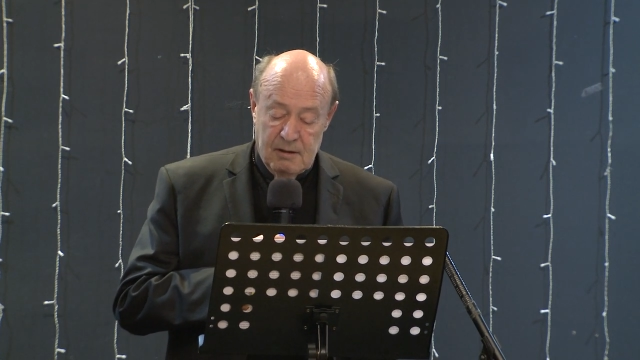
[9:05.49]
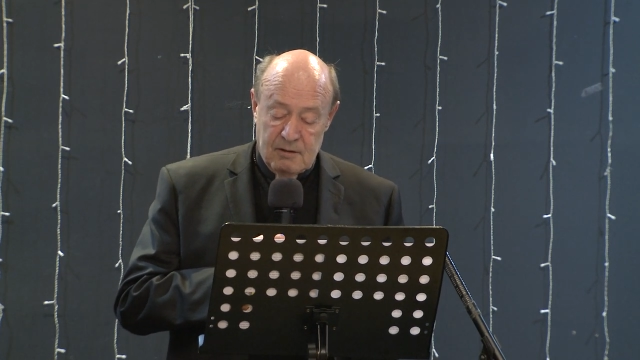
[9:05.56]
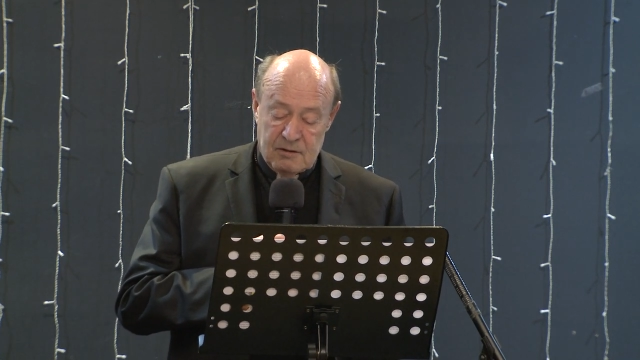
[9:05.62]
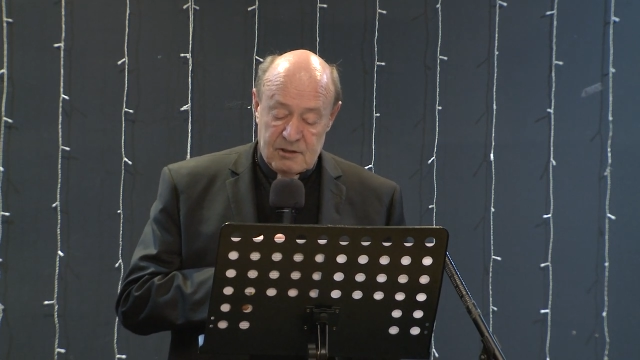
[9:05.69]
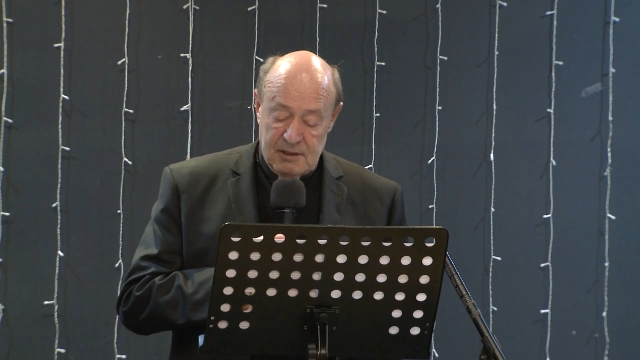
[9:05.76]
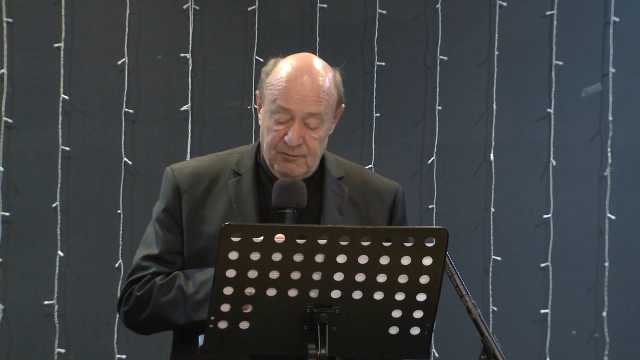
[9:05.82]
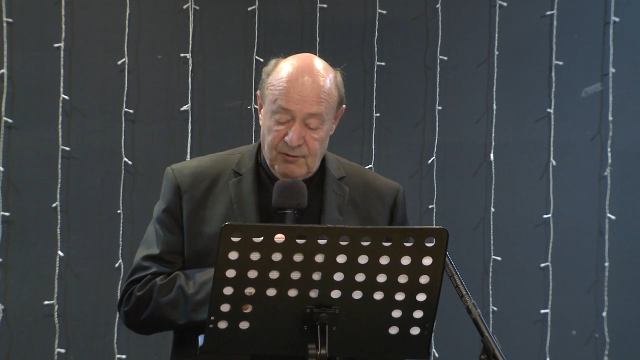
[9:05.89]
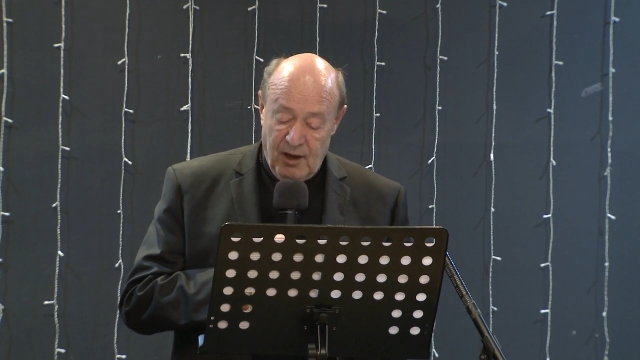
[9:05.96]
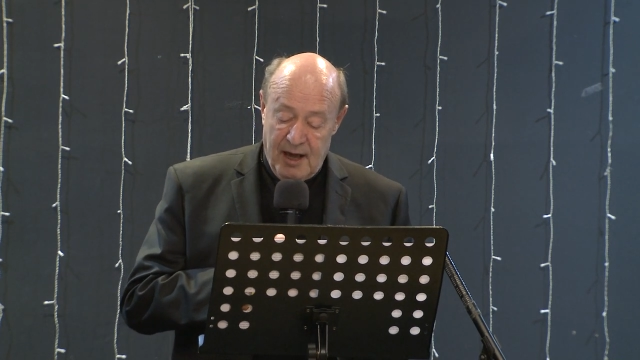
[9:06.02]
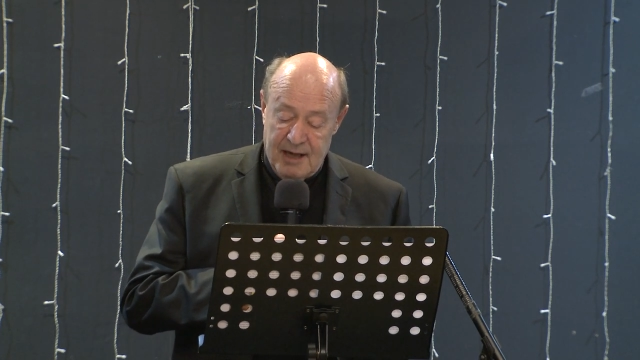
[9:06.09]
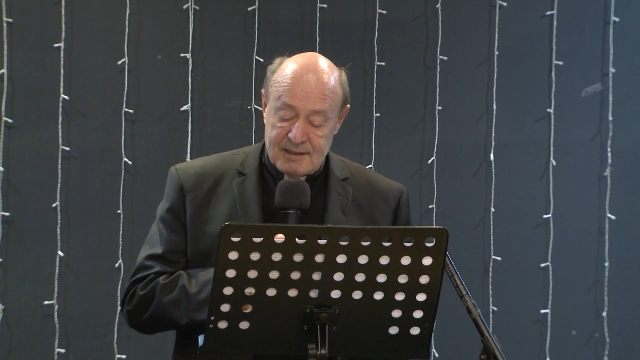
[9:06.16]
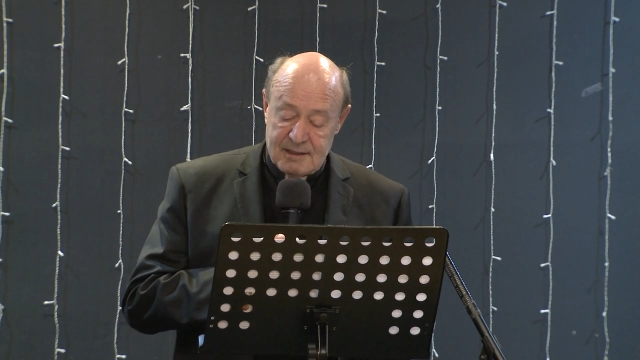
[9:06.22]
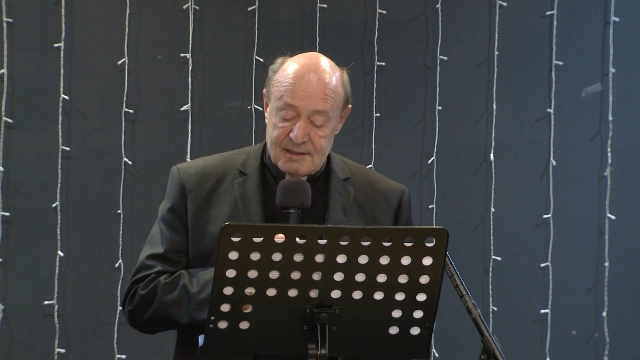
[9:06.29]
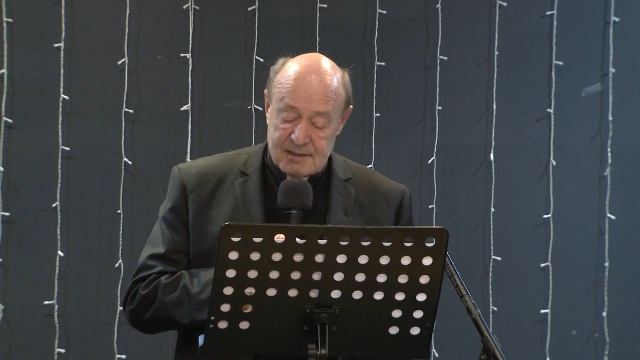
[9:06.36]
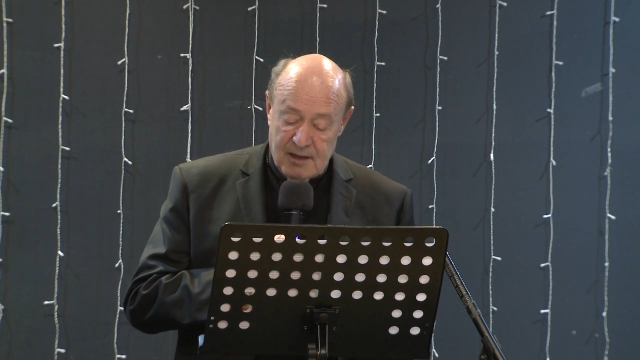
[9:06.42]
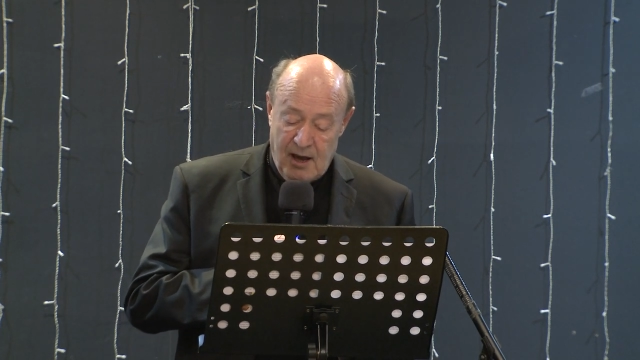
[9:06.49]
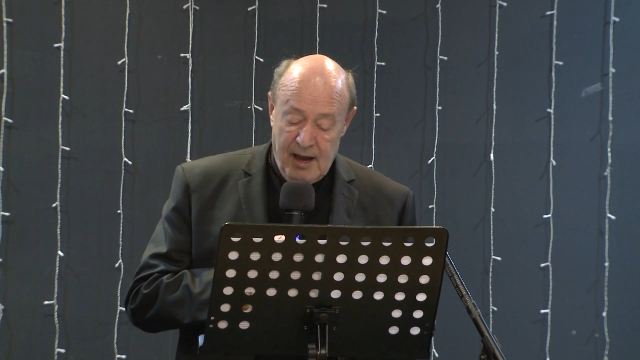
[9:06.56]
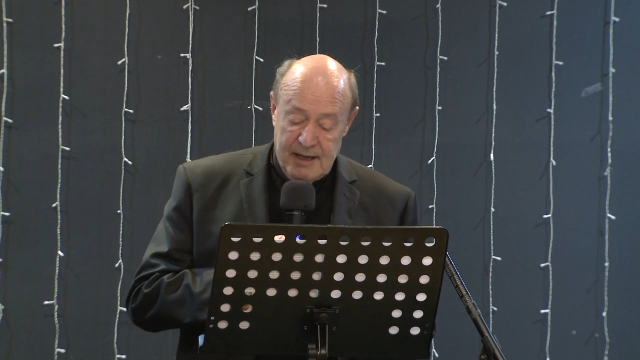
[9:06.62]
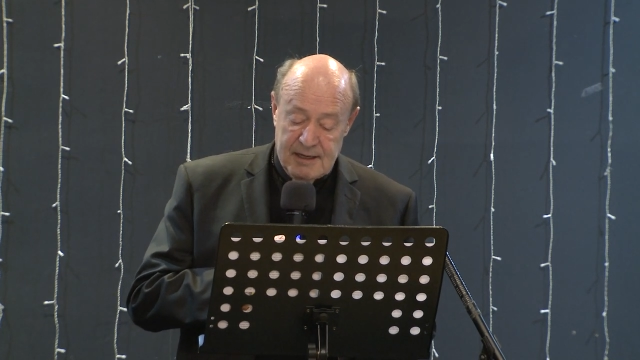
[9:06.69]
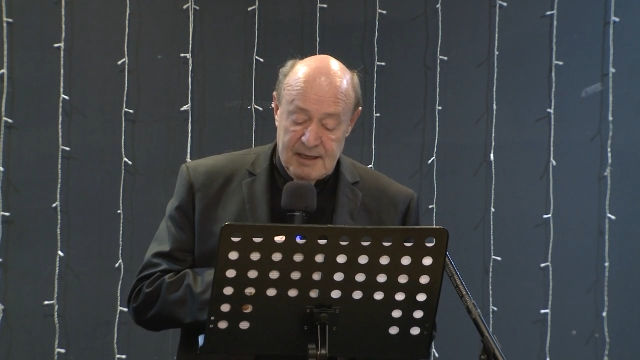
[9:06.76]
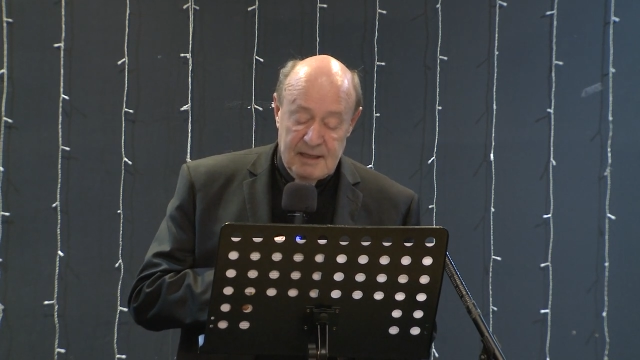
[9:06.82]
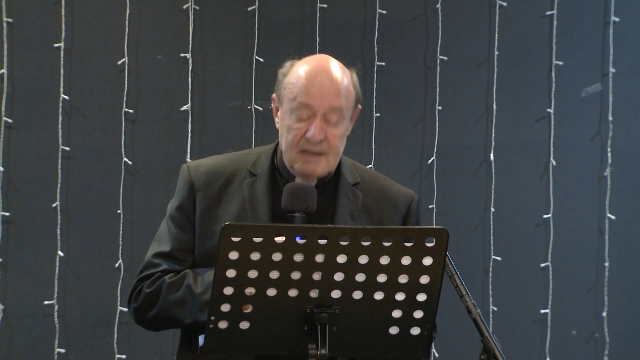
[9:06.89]
civilized
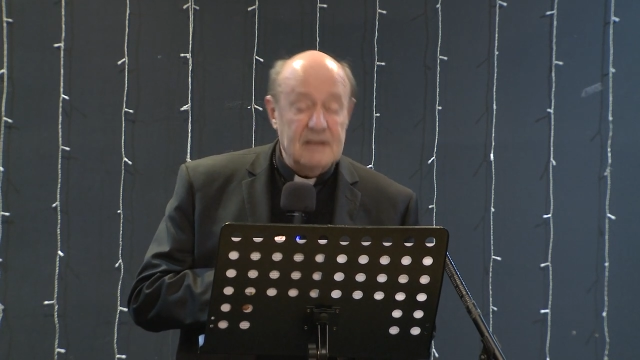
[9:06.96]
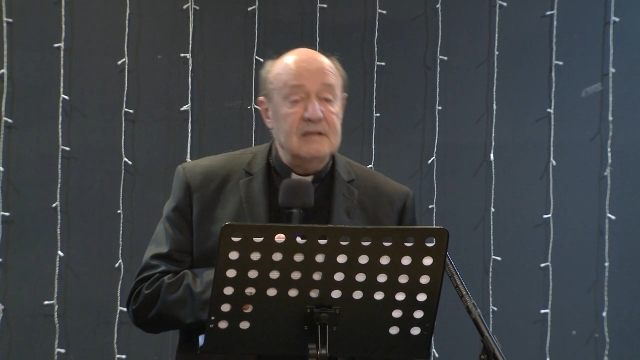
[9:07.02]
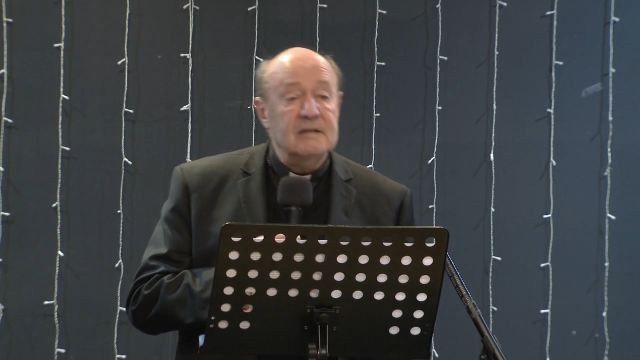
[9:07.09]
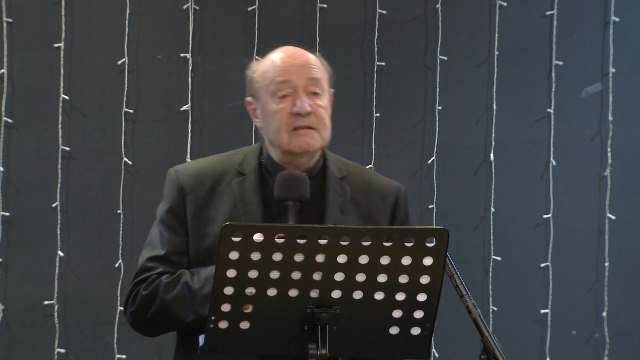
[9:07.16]
society